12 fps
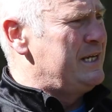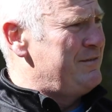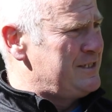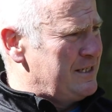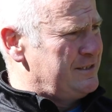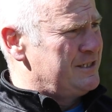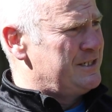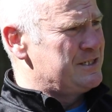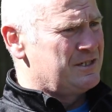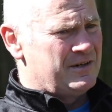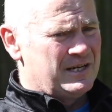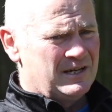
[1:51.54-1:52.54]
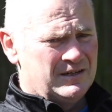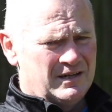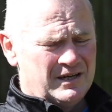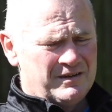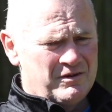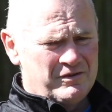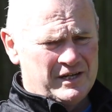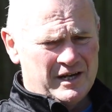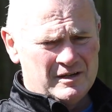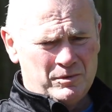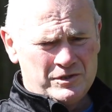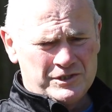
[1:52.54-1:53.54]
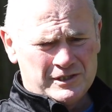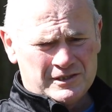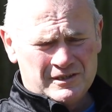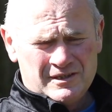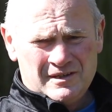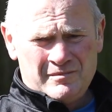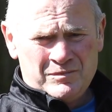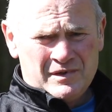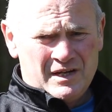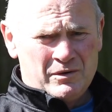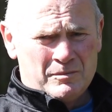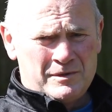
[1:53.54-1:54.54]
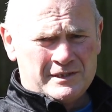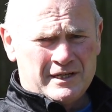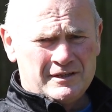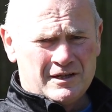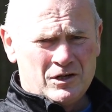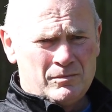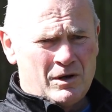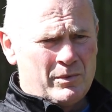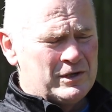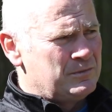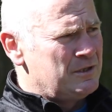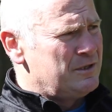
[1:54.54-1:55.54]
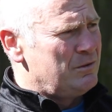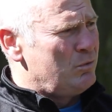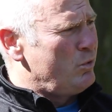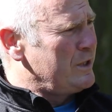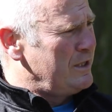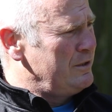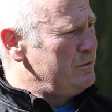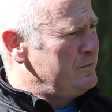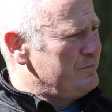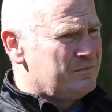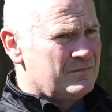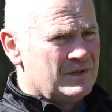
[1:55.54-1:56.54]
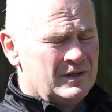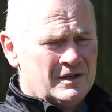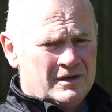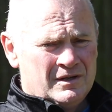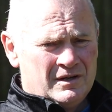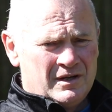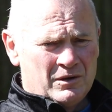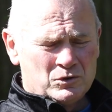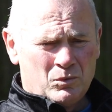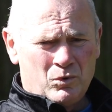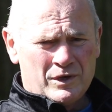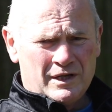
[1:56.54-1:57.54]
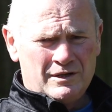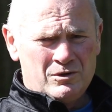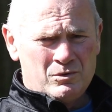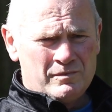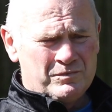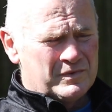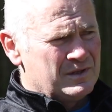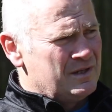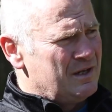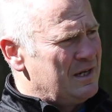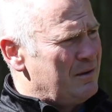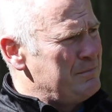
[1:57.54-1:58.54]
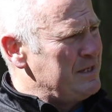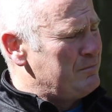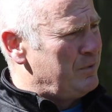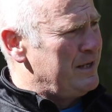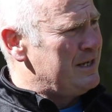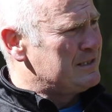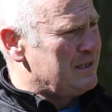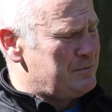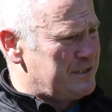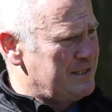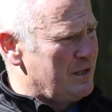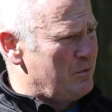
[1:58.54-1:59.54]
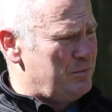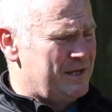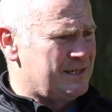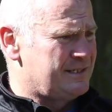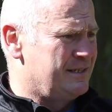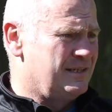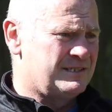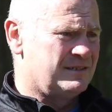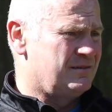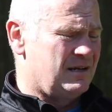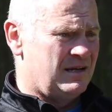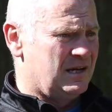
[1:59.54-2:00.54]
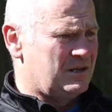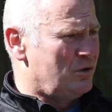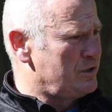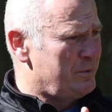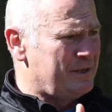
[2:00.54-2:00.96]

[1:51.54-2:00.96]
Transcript: you give us that decision, that I never really had a budget, and you were protecting the club, I went up to Waterloo. And I was up Waterloo. And I'm meeting players and I'm sitting down with players saying, listen, I can't